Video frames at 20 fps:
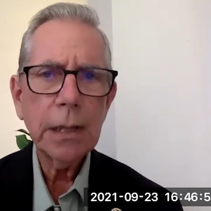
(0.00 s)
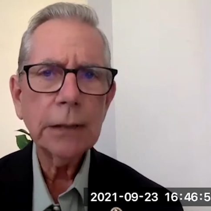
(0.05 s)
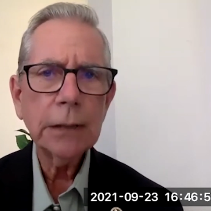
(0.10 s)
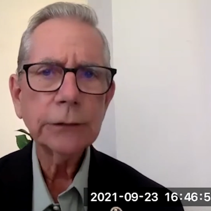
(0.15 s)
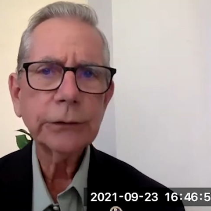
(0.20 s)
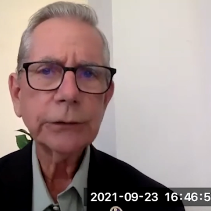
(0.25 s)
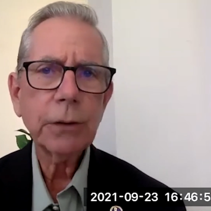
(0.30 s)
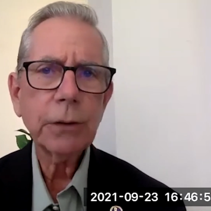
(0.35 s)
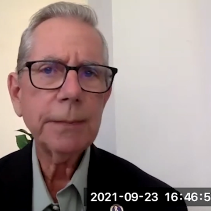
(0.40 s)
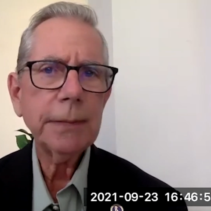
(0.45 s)

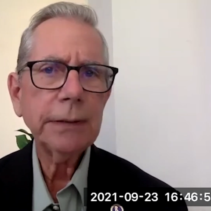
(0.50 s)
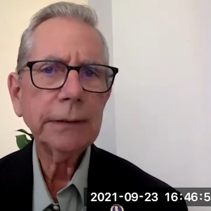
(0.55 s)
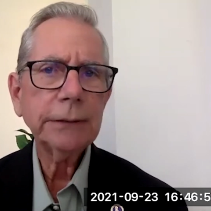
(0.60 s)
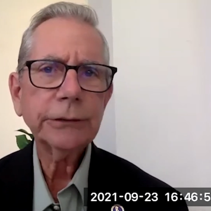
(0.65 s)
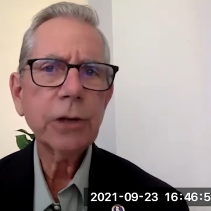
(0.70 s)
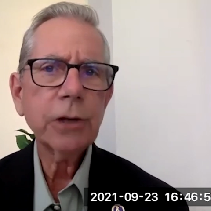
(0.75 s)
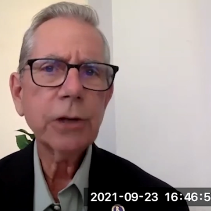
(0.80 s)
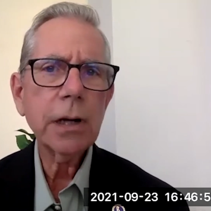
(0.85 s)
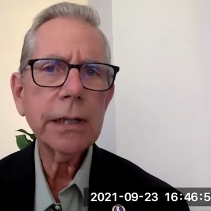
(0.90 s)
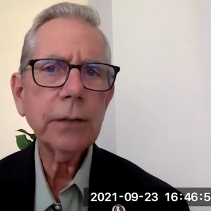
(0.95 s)
So,
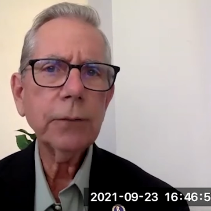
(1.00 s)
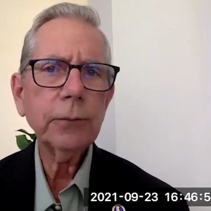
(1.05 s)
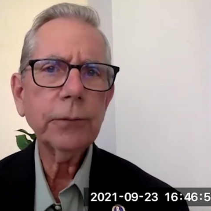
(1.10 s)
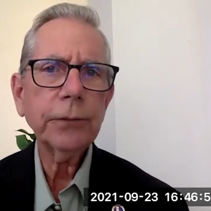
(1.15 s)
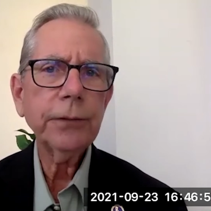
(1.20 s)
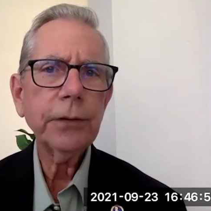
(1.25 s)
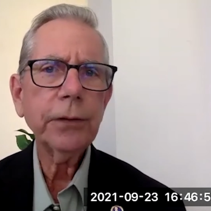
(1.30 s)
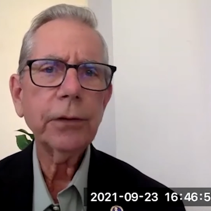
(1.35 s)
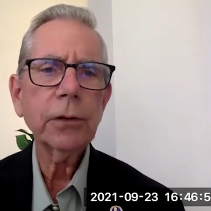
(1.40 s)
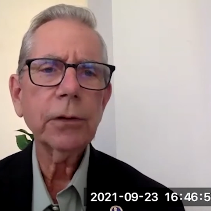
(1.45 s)
starting with
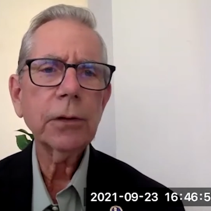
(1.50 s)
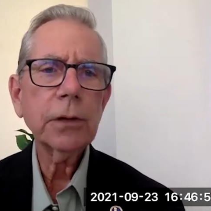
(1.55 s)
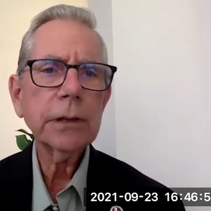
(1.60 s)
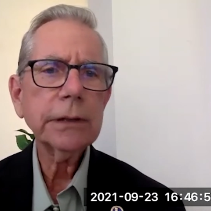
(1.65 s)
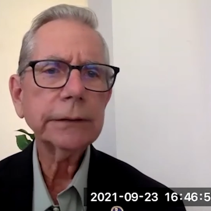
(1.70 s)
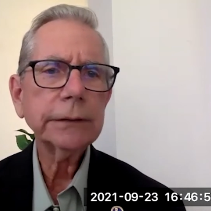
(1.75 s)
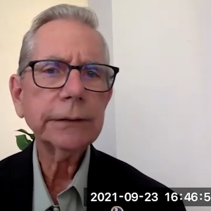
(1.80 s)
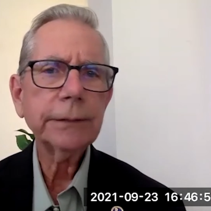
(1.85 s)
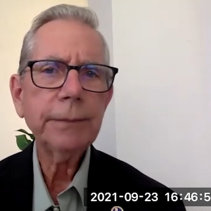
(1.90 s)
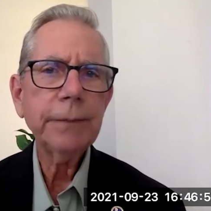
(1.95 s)
the
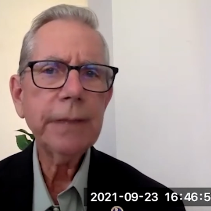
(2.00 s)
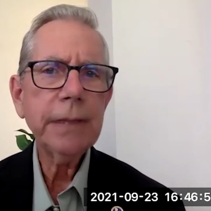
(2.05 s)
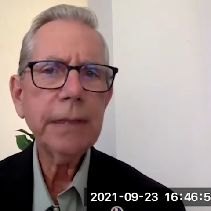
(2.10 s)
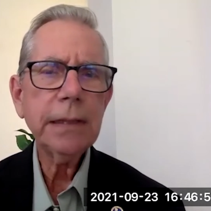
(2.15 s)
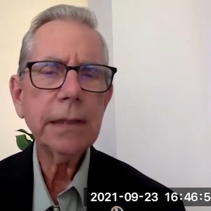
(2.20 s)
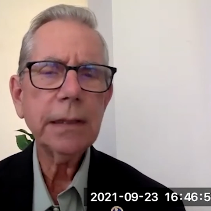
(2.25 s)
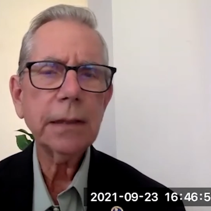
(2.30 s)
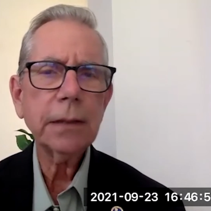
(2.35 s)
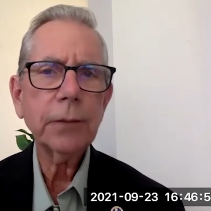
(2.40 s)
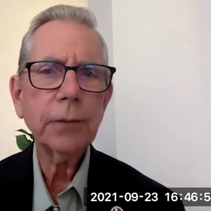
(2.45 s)
earliest
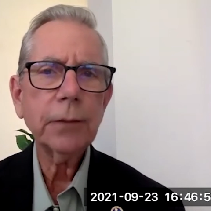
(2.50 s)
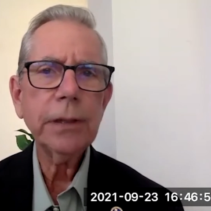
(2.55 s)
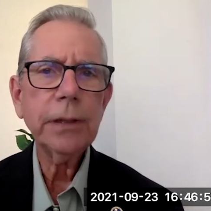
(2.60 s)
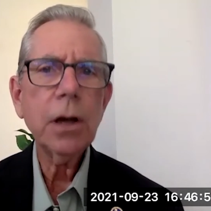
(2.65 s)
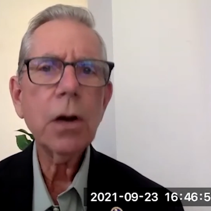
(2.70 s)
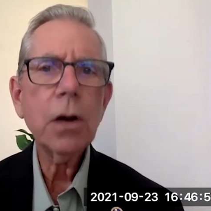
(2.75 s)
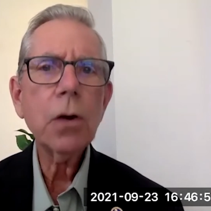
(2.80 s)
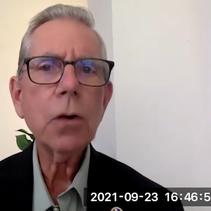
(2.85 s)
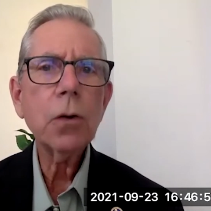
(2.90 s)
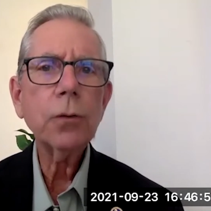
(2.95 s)
media, we
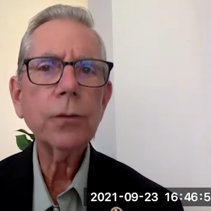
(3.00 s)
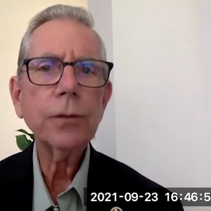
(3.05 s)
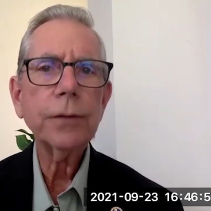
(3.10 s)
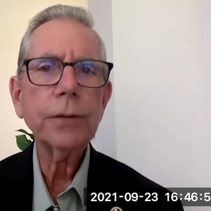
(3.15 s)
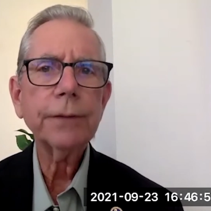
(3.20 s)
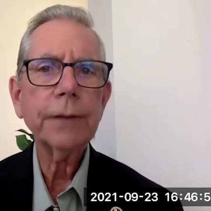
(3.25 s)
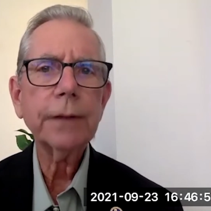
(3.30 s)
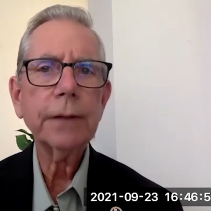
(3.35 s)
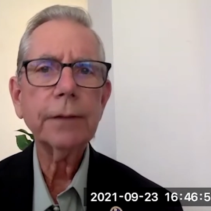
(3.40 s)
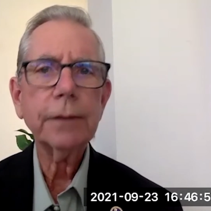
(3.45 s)
know that
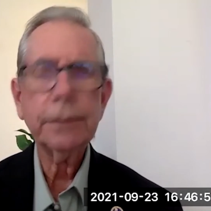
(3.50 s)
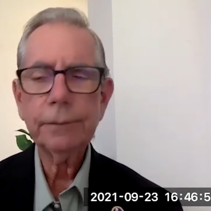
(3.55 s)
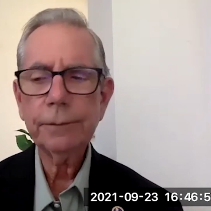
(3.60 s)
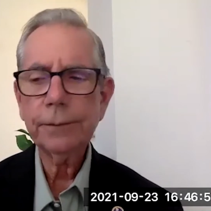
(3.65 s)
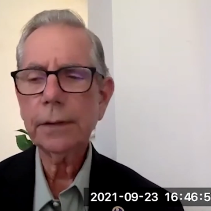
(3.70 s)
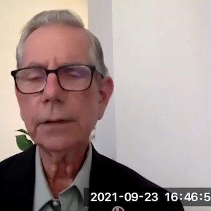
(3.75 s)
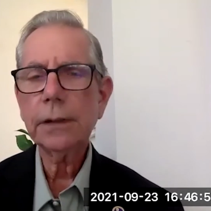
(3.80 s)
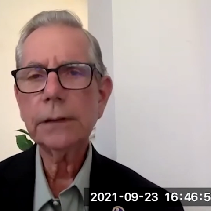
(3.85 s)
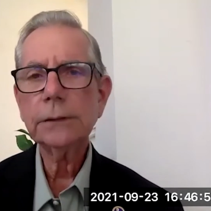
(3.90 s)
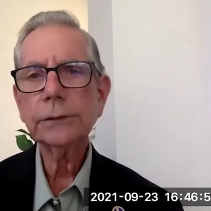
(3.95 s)

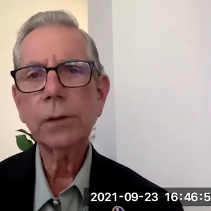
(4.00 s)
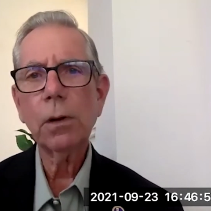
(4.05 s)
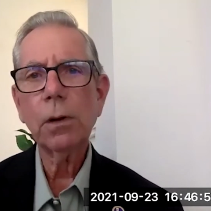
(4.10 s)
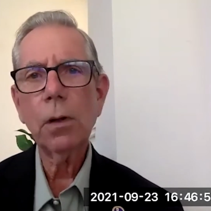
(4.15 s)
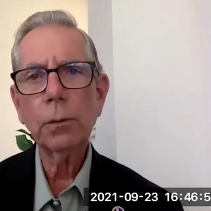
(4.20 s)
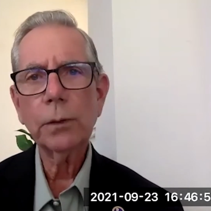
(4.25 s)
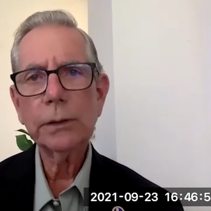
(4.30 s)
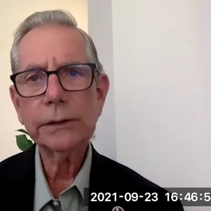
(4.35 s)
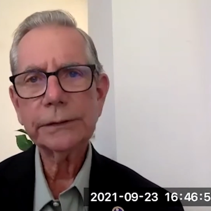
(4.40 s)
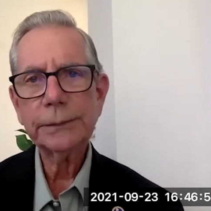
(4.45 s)
there has
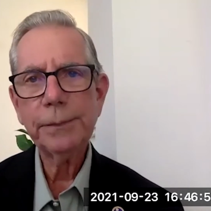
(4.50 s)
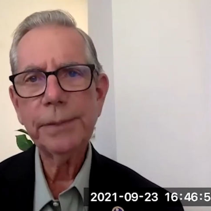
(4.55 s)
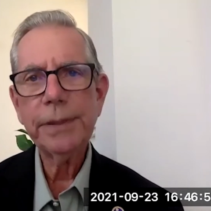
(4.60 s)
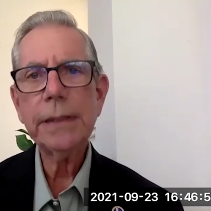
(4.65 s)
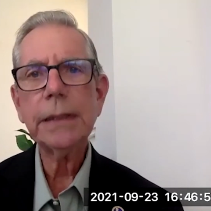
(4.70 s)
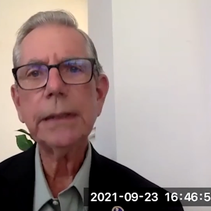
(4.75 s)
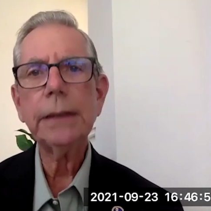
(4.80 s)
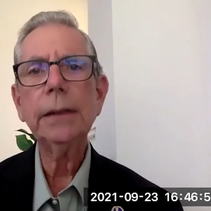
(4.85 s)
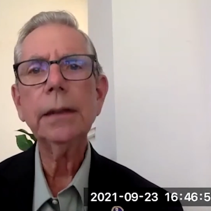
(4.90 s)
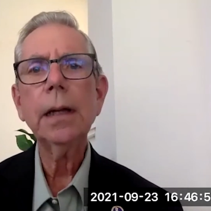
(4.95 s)
always
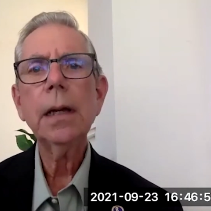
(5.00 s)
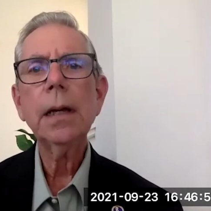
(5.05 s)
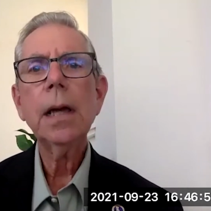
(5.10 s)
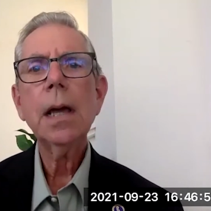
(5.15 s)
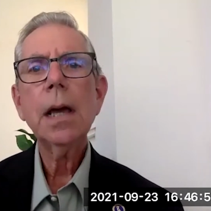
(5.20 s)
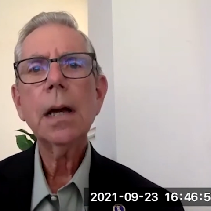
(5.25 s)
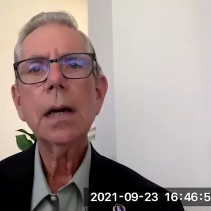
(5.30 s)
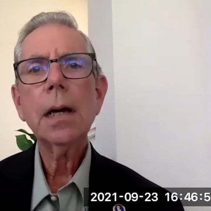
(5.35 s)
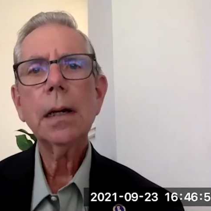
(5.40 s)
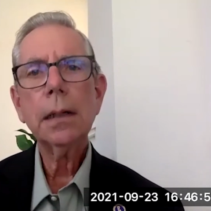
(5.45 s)
been
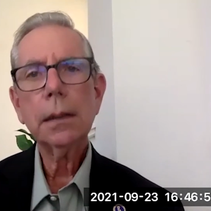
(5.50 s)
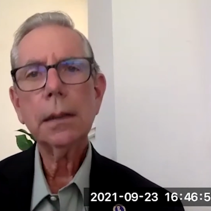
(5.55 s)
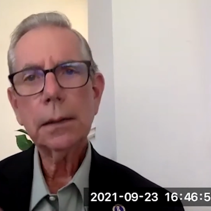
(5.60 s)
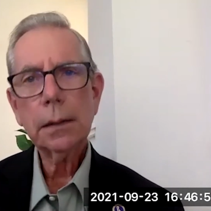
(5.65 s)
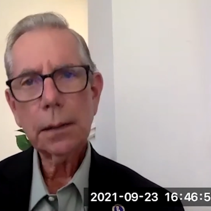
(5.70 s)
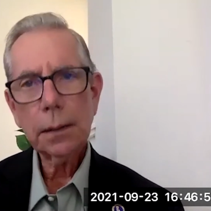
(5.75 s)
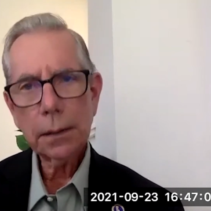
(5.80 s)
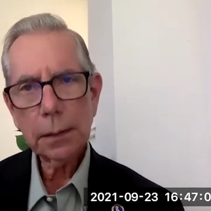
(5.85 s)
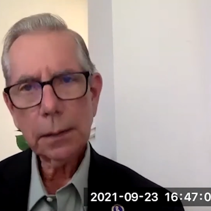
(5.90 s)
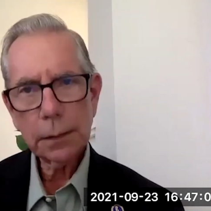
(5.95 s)

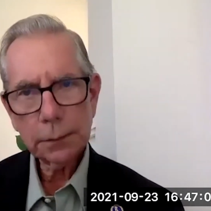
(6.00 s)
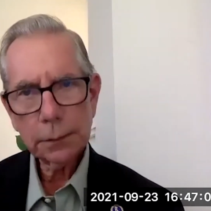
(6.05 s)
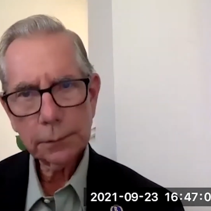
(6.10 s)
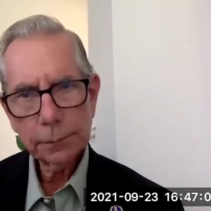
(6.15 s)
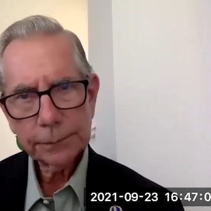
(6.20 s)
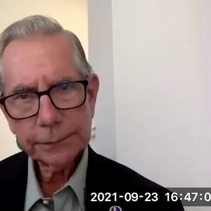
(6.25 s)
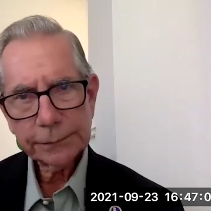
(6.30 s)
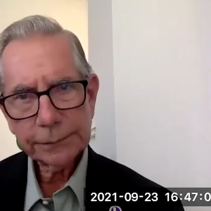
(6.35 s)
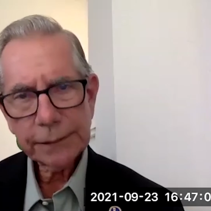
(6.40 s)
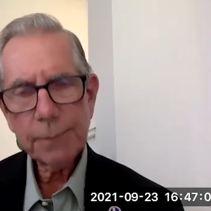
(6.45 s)

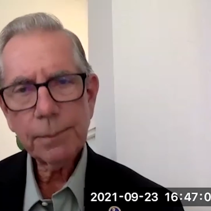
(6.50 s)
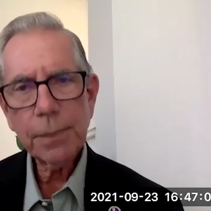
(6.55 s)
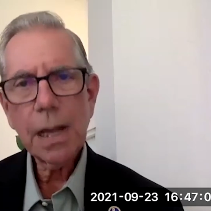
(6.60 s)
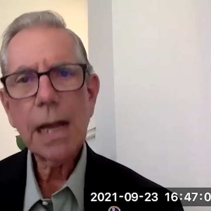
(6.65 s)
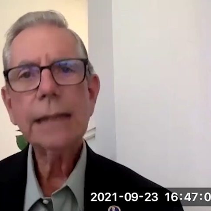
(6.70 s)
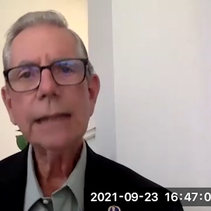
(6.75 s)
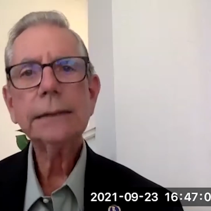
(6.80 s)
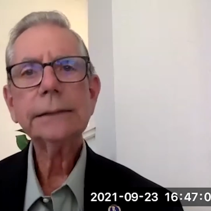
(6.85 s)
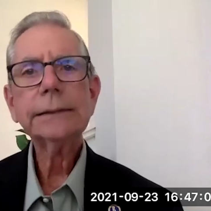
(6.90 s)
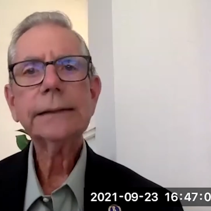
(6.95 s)
some
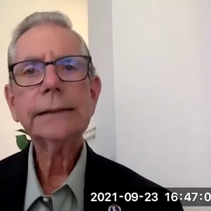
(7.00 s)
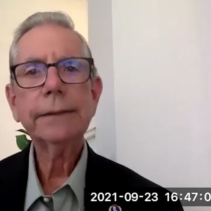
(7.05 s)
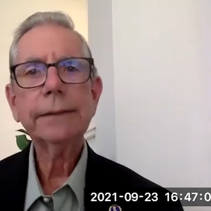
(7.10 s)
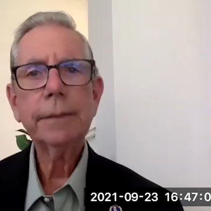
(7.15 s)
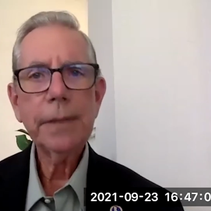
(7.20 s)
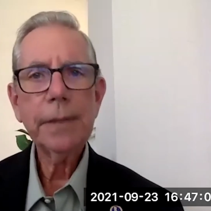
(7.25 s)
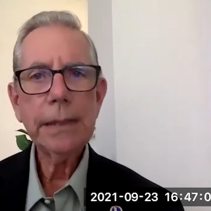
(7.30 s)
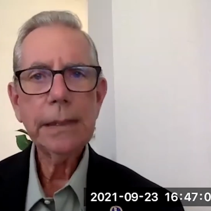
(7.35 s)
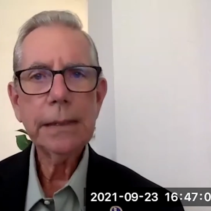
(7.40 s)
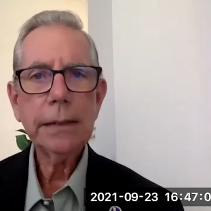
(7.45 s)
bias in the
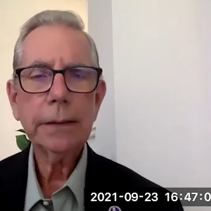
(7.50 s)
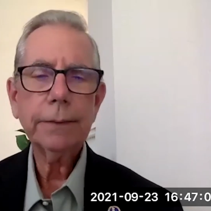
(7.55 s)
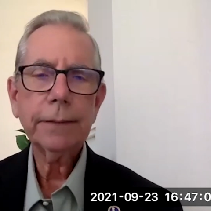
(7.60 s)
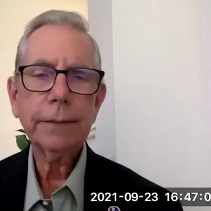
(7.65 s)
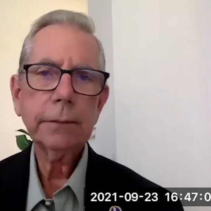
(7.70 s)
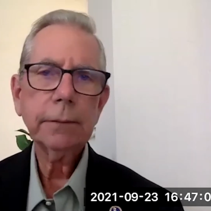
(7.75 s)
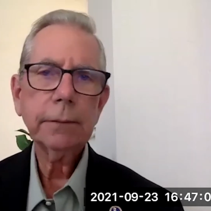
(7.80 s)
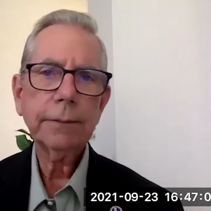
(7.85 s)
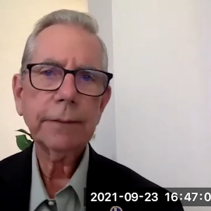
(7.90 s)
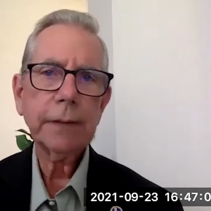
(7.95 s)
media
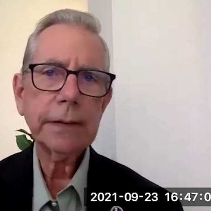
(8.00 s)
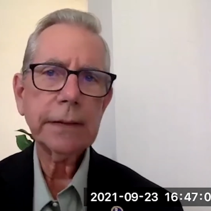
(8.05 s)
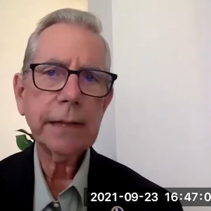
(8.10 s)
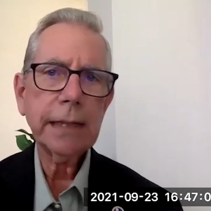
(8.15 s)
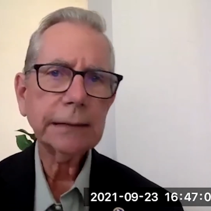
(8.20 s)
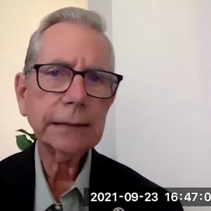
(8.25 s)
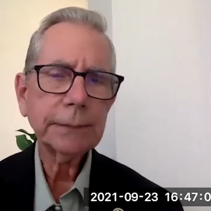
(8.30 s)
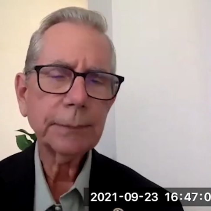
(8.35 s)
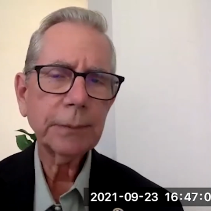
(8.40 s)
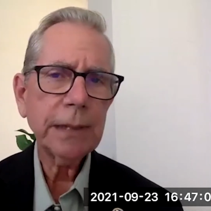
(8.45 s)
that
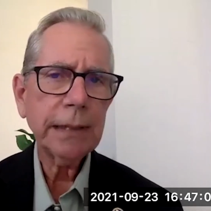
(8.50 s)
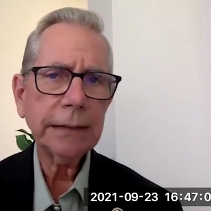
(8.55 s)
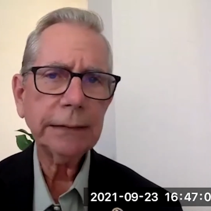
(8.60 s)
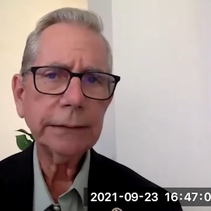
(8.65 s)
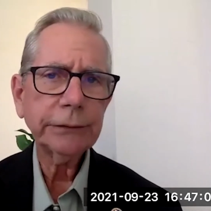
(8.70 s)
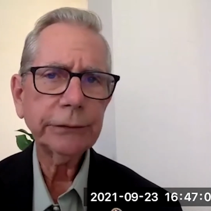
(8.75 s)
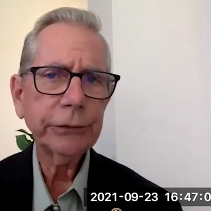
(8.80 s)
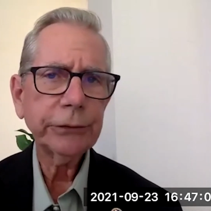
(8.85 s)
takes place.